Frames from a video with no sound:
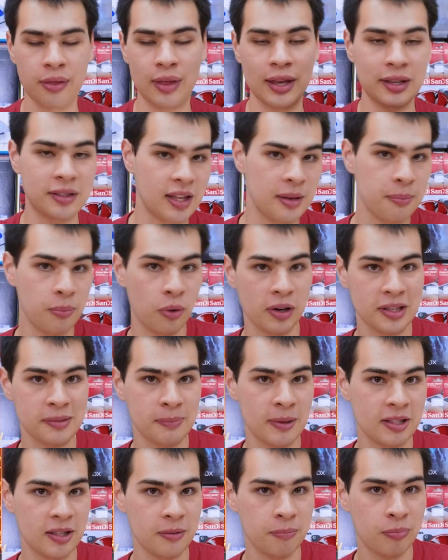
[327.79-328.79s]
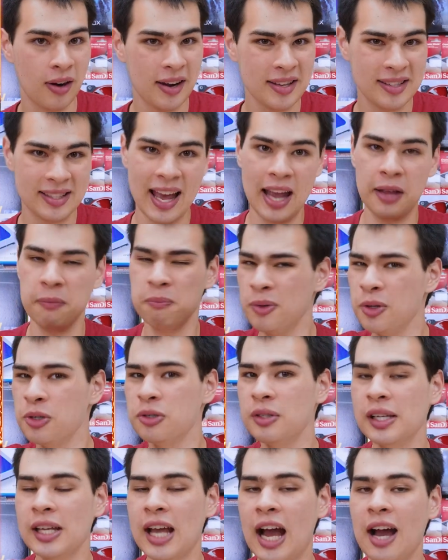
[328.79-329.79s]
thanks to their more expensive price tag,
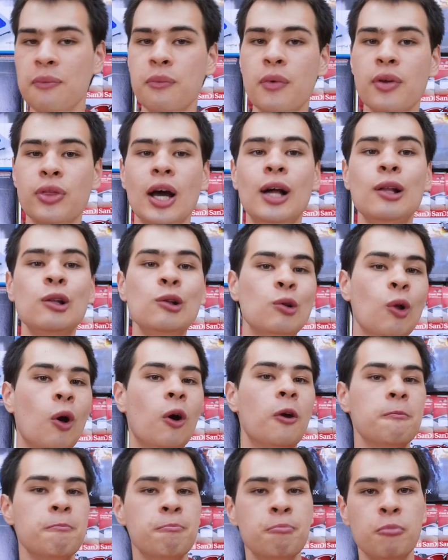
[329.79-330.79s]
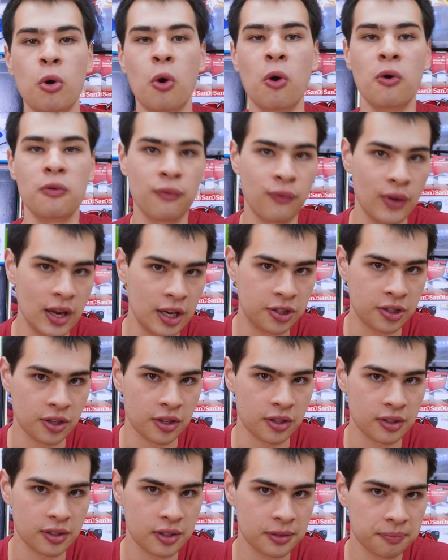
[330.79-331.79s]
usually come with a lot more
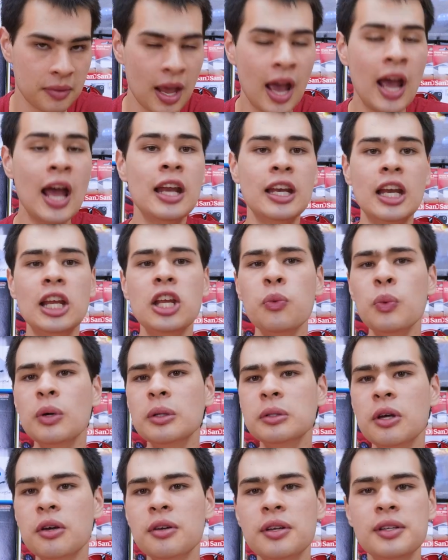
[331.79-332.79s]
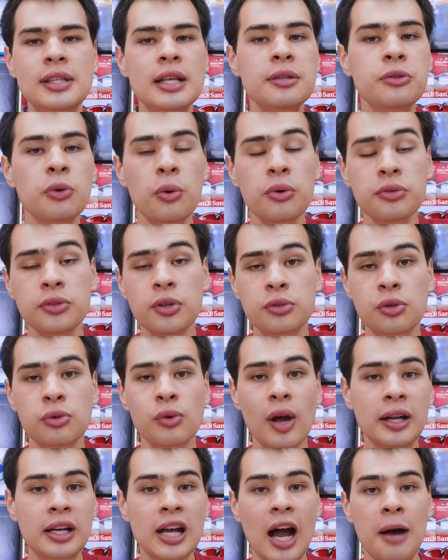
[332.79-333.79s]
features. Now, you will notice there's also too
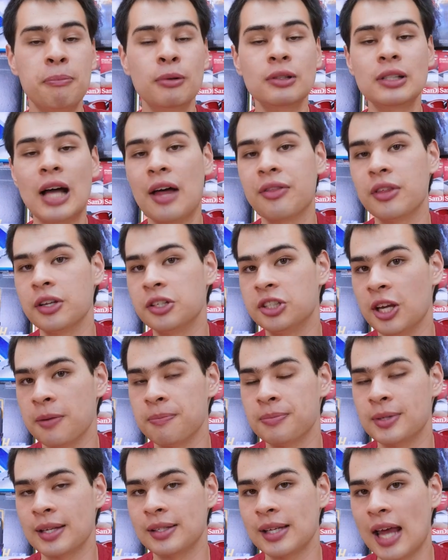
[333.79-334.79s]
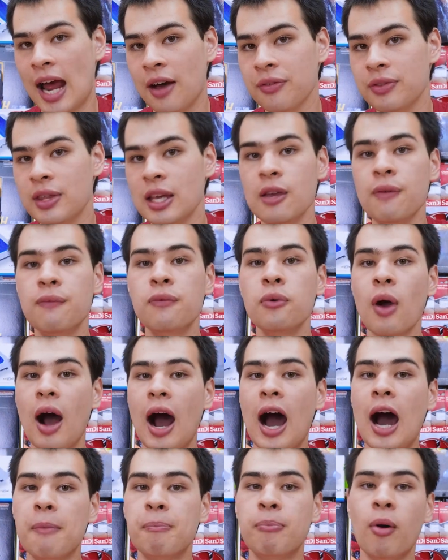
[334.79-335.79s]
a couple other chipsets out there if you
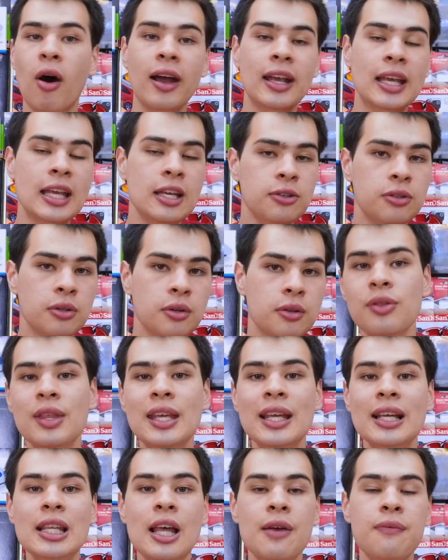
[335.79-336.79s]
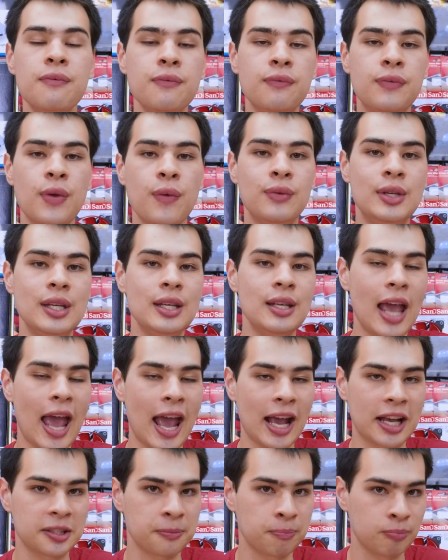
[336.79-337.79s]
are buying into the
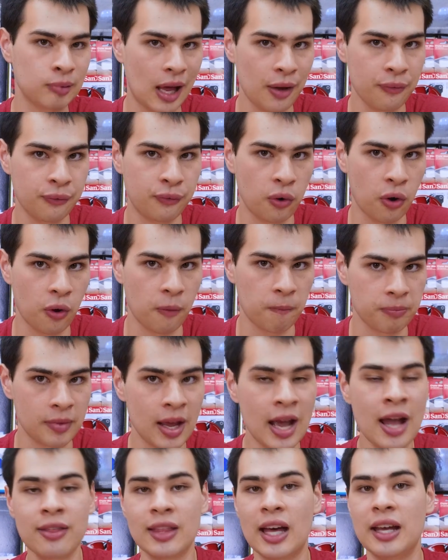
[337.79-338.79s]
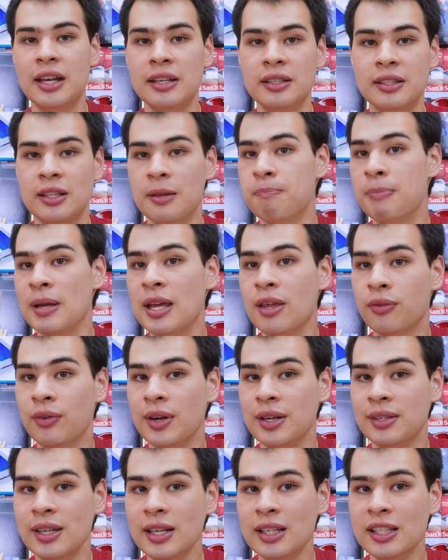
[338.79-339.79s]
1150X platform. That is the
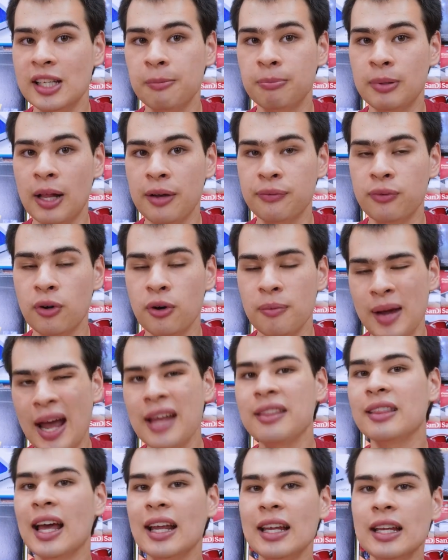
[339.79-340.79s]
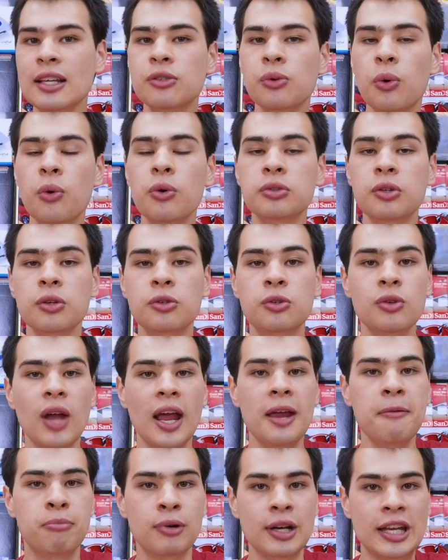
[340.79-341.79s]
B360 platform, and that is also too
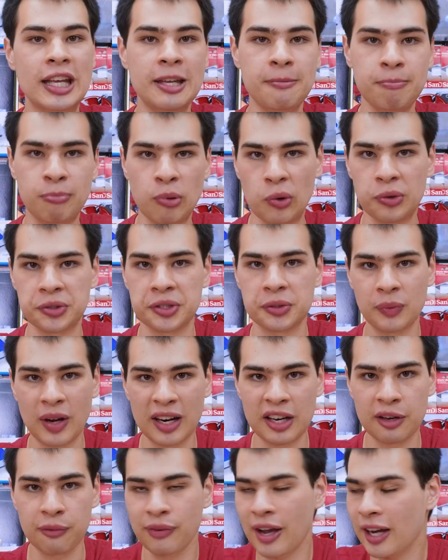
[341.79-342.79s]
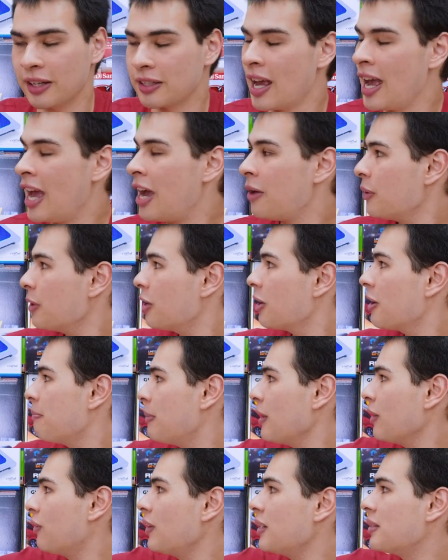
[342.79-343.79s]
a pretty important one. In fact, we've got a
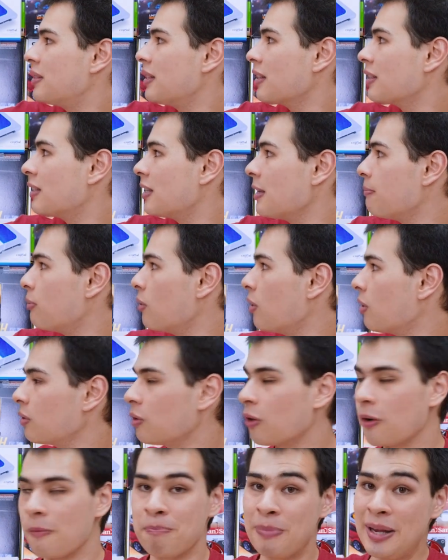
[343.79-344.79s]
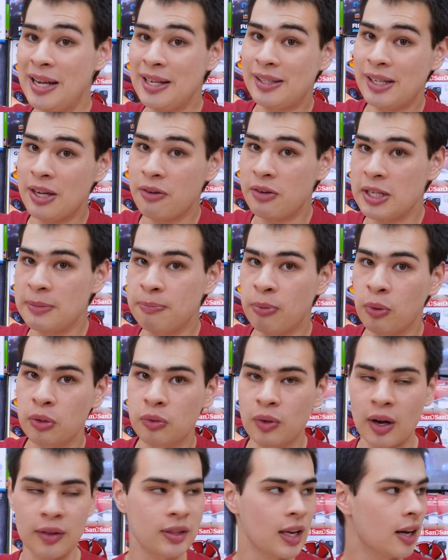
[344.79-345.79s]
B360 board or a B series board
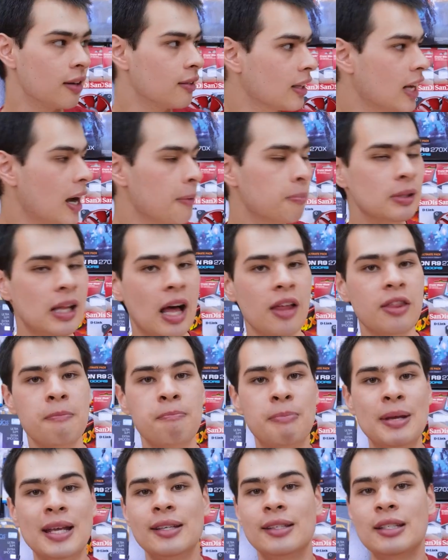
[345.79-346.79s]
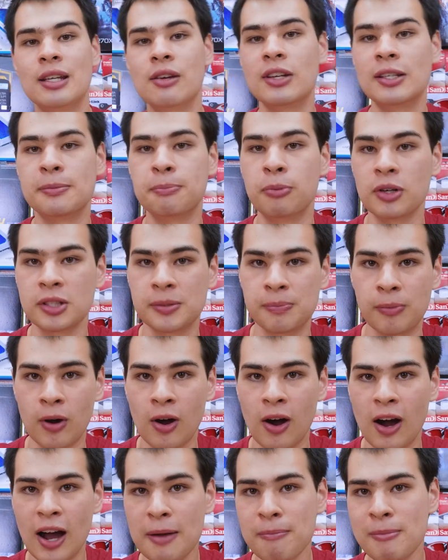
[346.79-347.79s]
right there, and a couple other B series boards
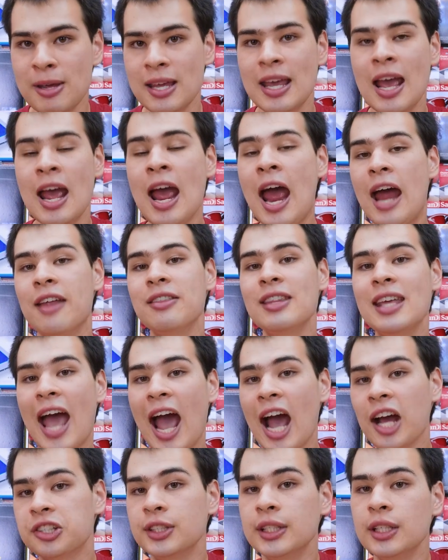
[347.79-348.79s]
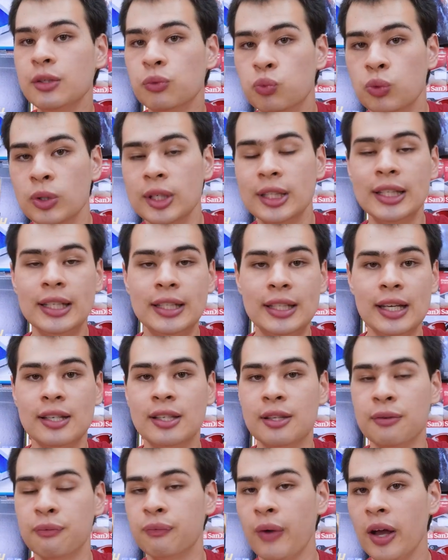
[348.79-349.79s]
behind me, and they're actually really
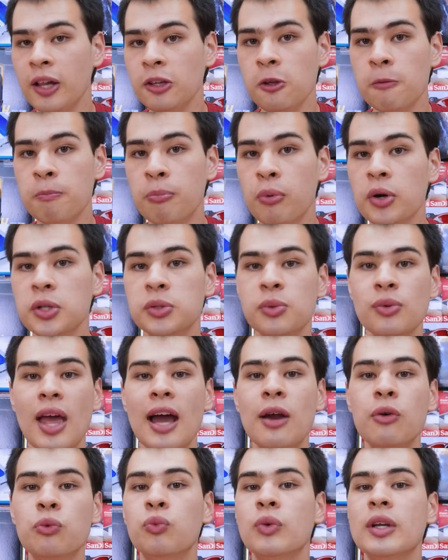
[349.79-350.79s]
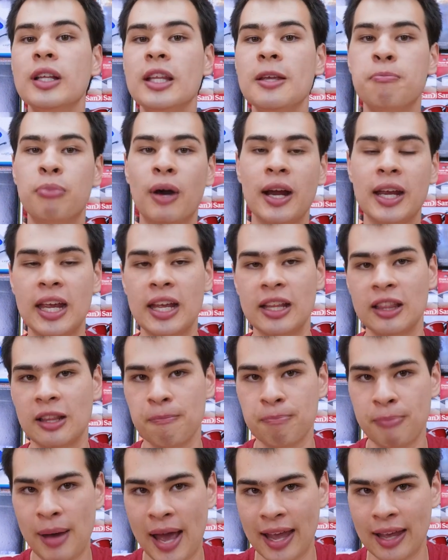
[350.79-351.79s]
decent value boards without really breaking the
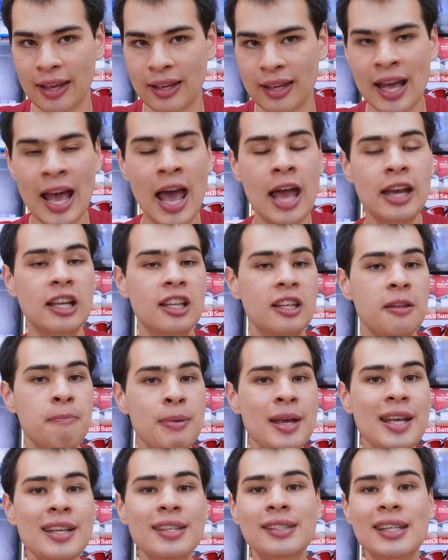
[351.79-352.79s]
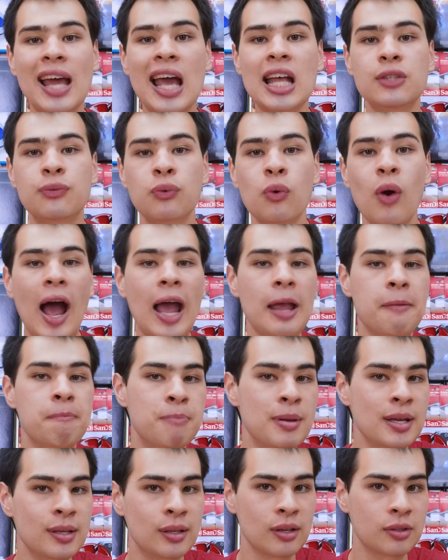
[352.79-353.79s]
bank. Now, the B stands for a
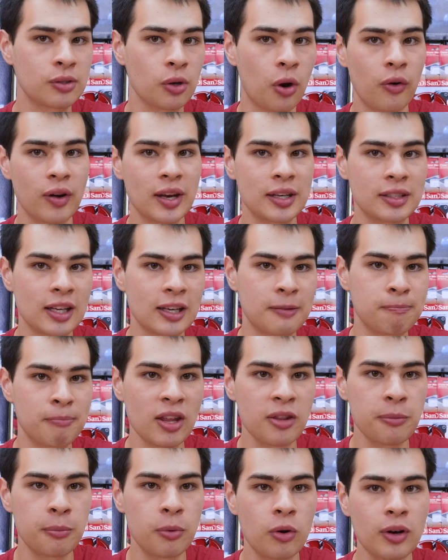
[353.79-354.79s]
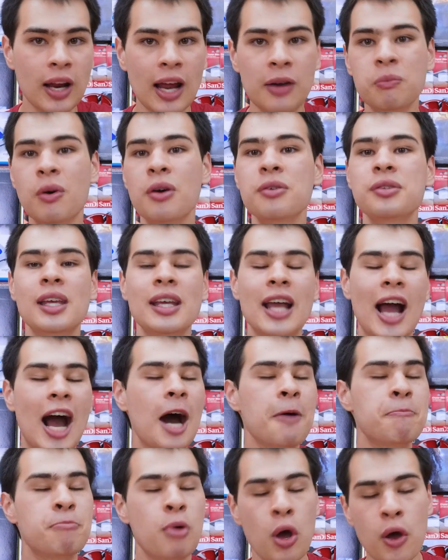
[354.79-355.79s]
business-oriented motherboard, and whilst they
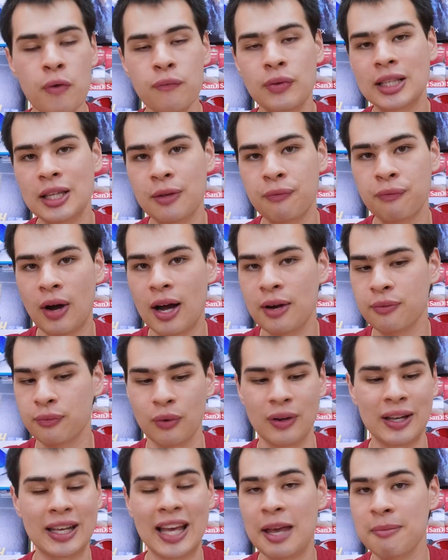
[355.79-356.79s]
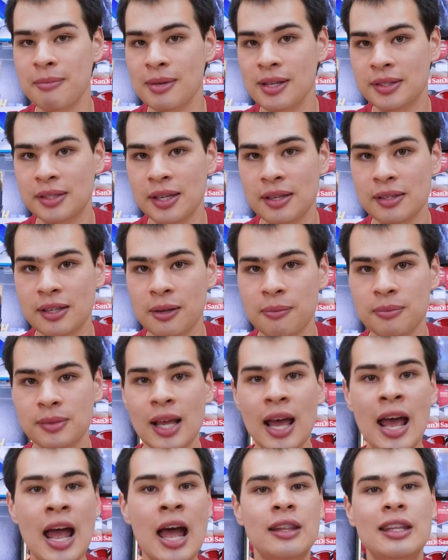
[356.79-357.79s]
are perfectly fine for gaming
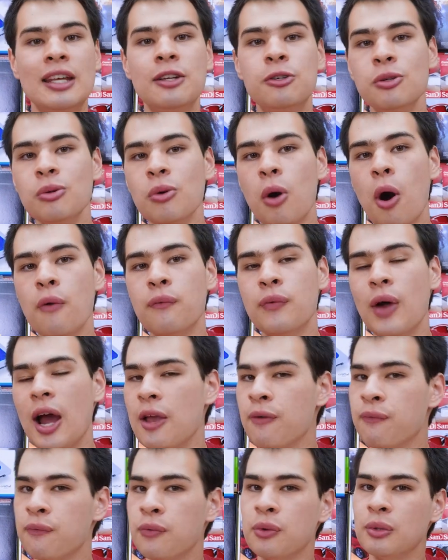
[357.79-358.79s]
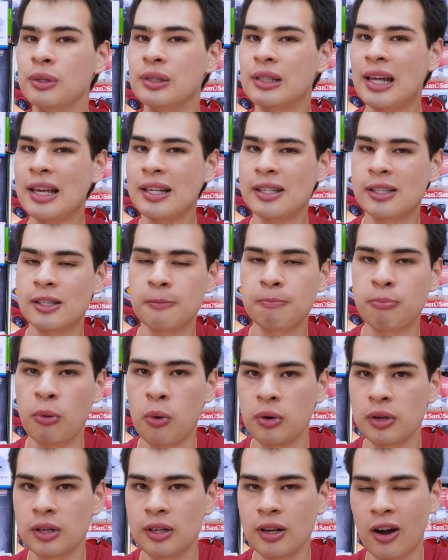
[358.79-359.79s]
systems, they do offer a few less
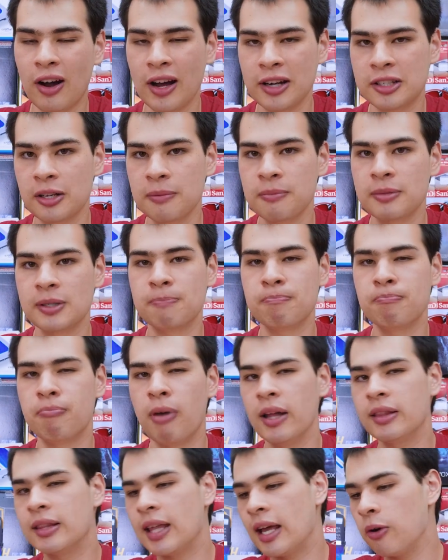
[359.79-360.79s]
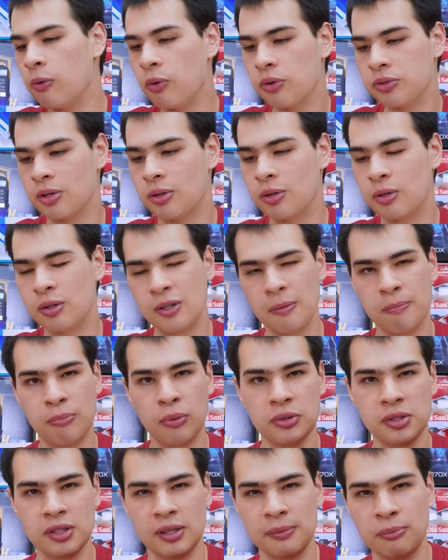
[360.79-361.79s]
supported items, but they also do
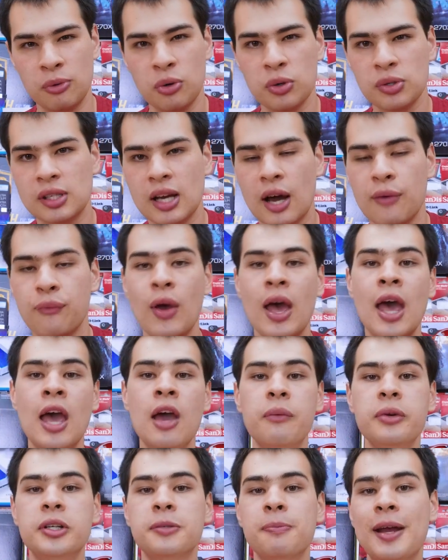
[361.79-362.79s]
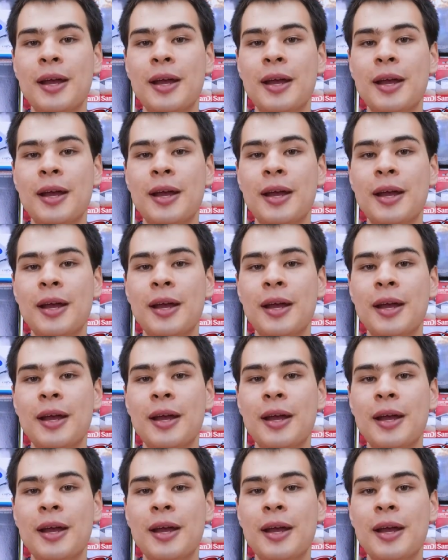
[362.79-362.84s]
support some more stuff, which